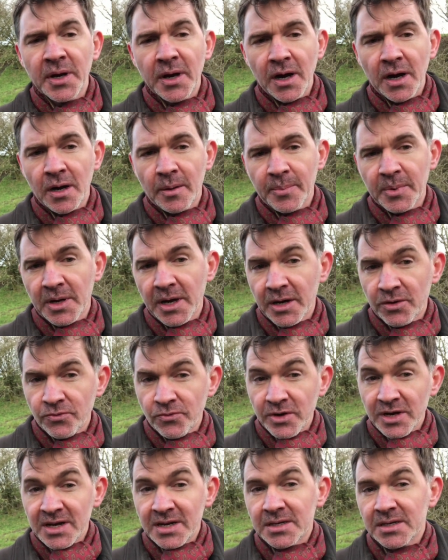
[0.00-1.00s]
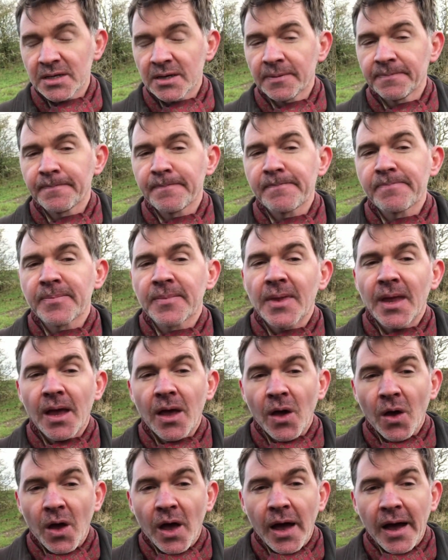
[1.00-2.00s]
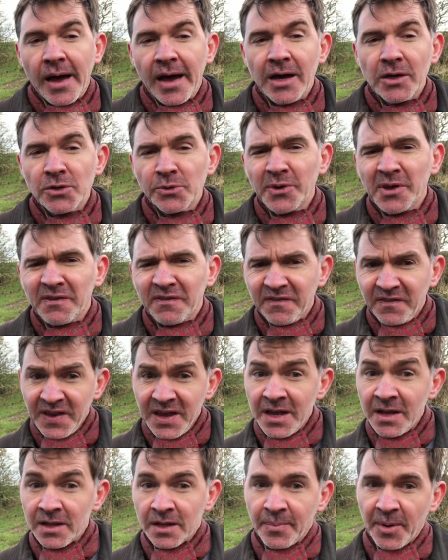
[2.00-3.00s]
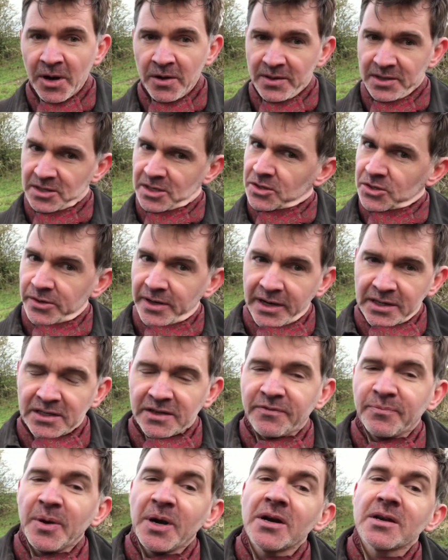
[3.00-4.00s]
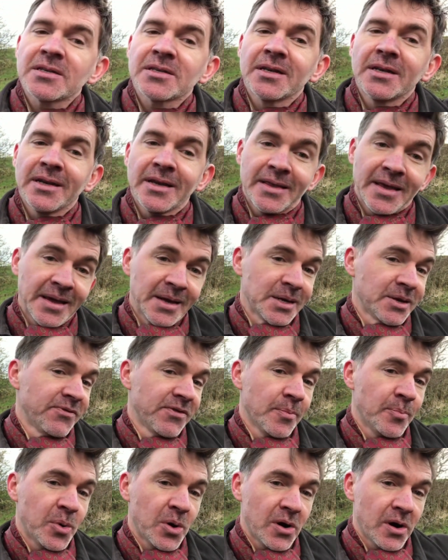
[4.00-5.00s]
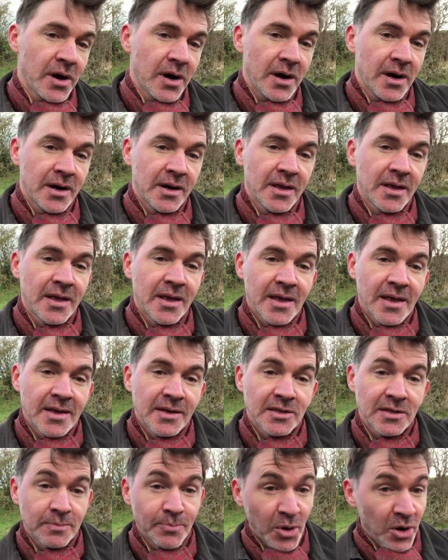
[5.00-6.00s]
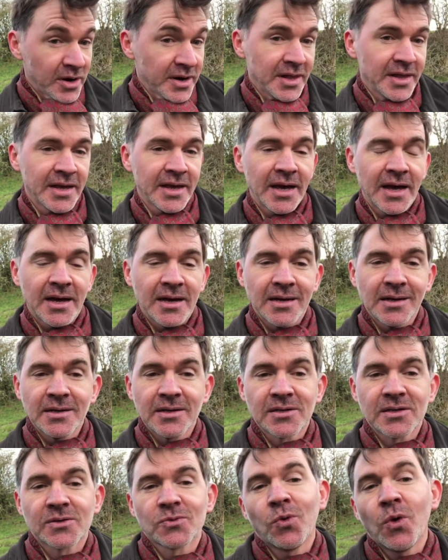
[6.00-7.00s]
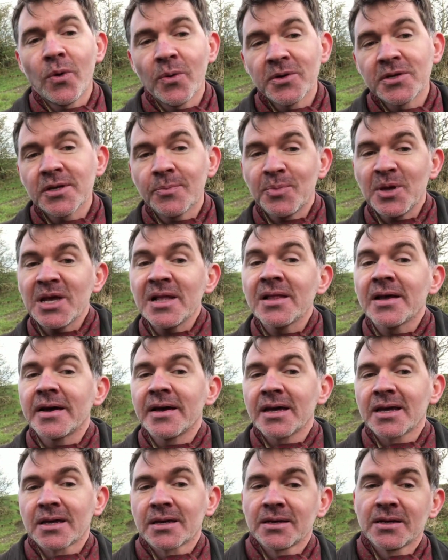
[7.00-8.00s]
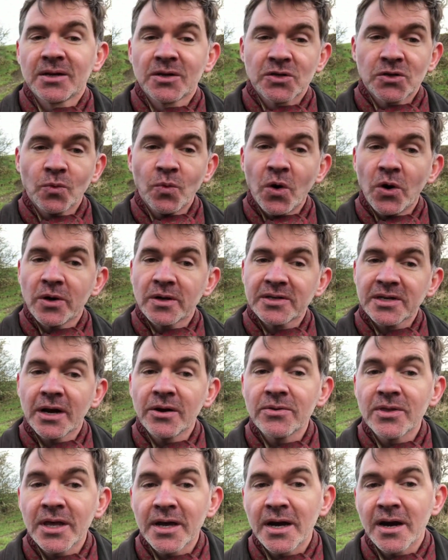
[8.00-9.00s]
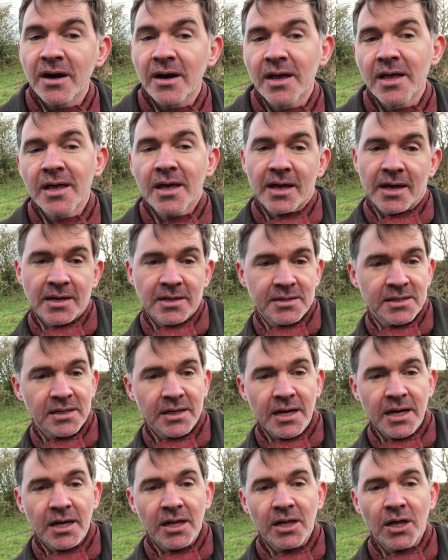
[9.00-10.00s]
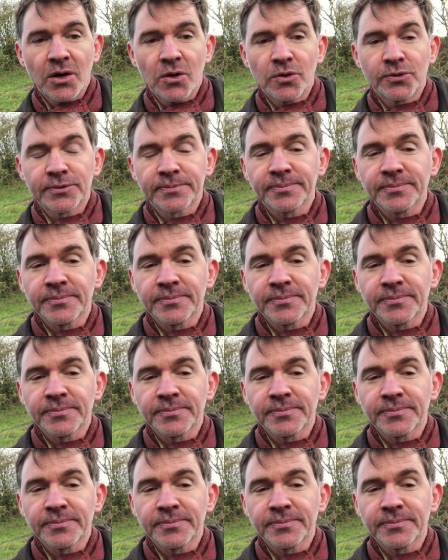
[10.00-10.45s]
it up and read? How do we feel about this attractive person at the end of the bar smiling at us? What would it be like to walk down there and say hello?